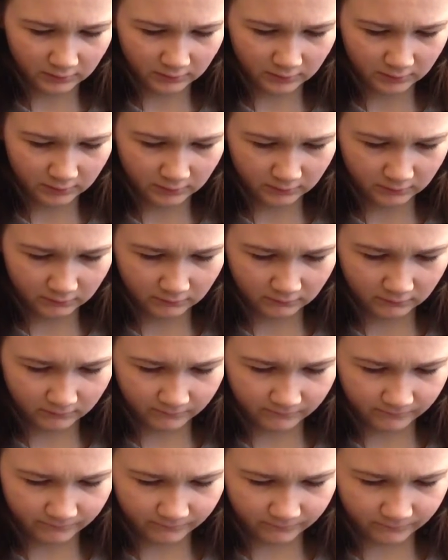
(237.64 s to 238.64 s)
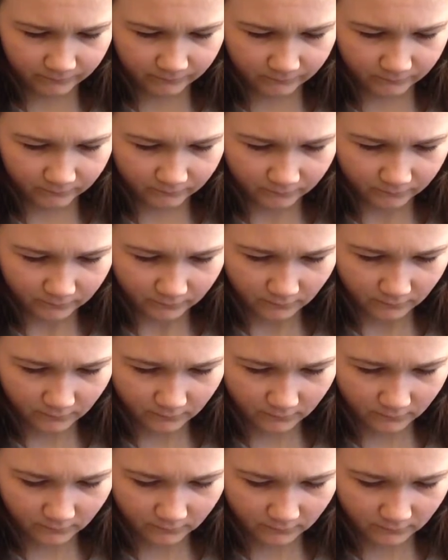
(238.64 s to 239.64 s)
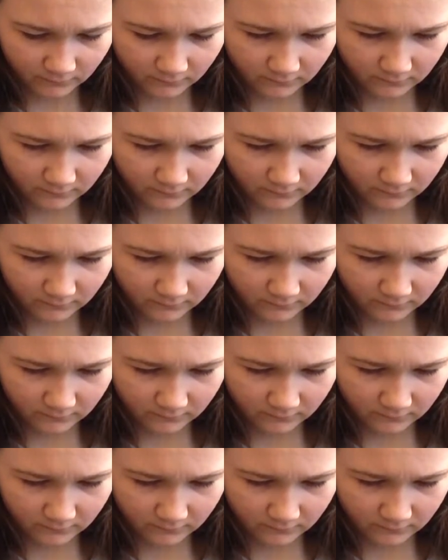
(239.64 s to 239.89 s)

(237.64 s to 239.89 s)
Nothing is said.